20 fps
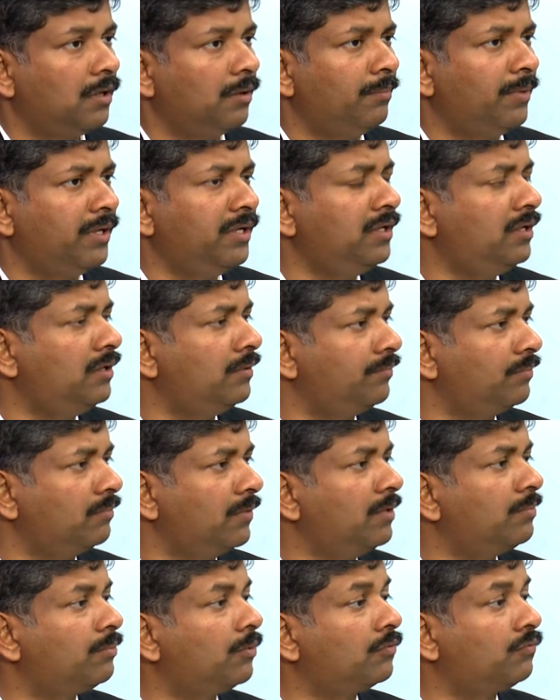
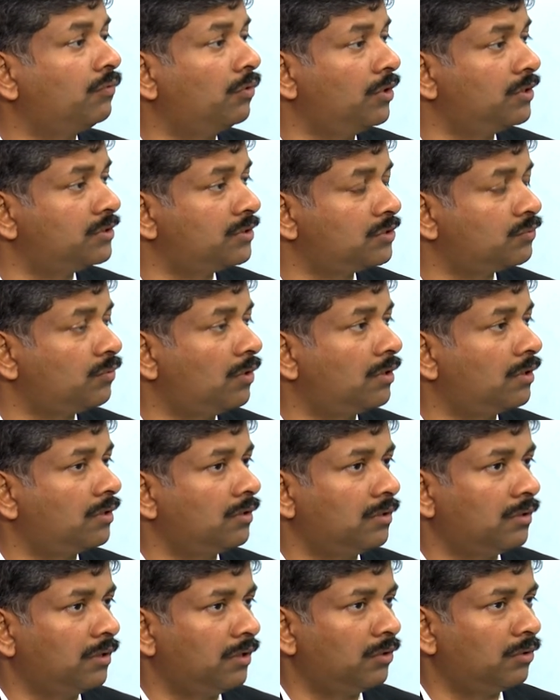Many portfolios is what
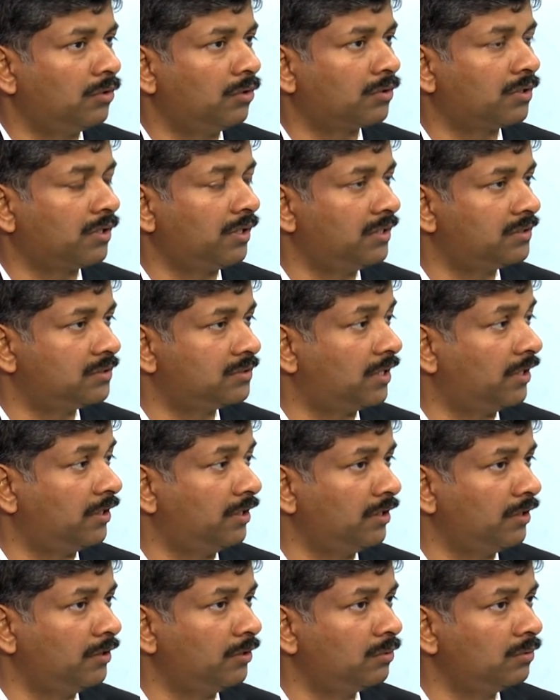Dr. Reddy is
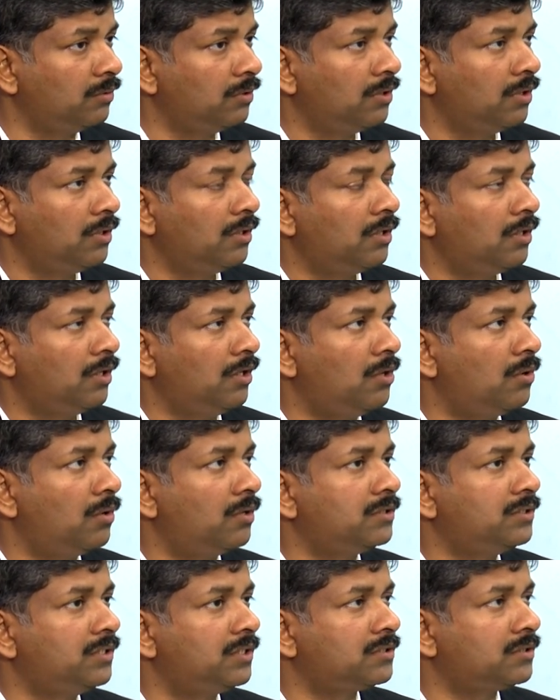getting into,
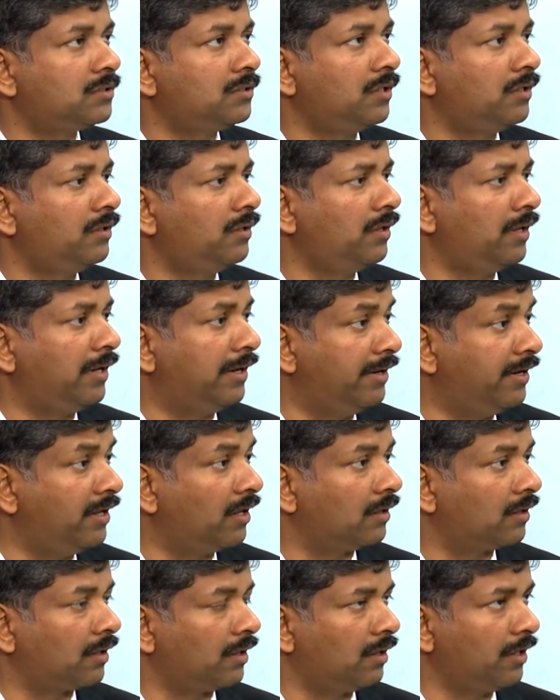not just in
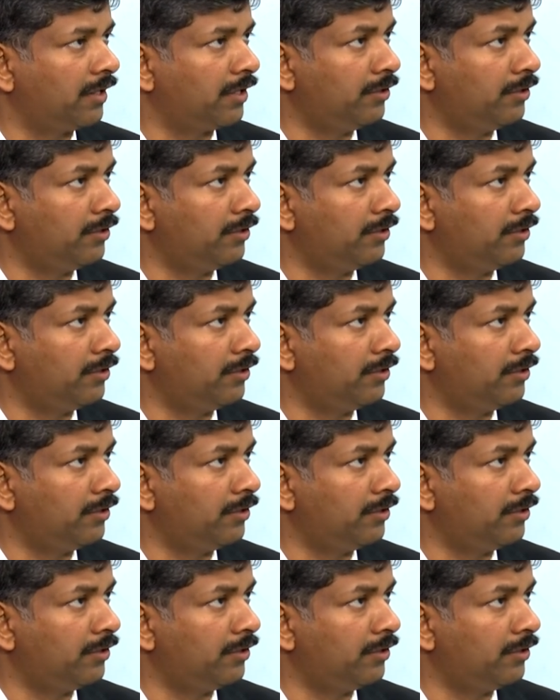India, right? Like,